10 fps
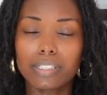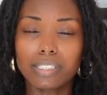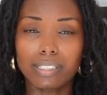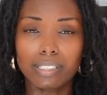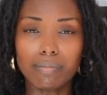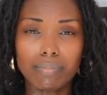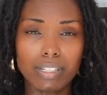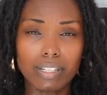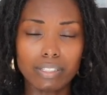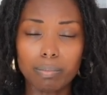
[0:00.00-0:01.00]
So, this is
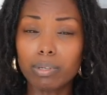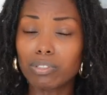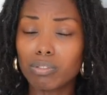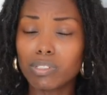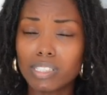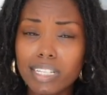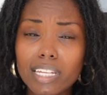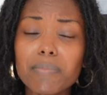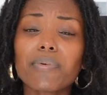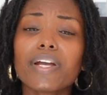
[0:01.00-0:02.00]
something I suppose you would
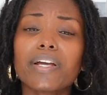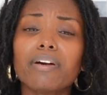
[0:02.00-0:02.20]
celebrate,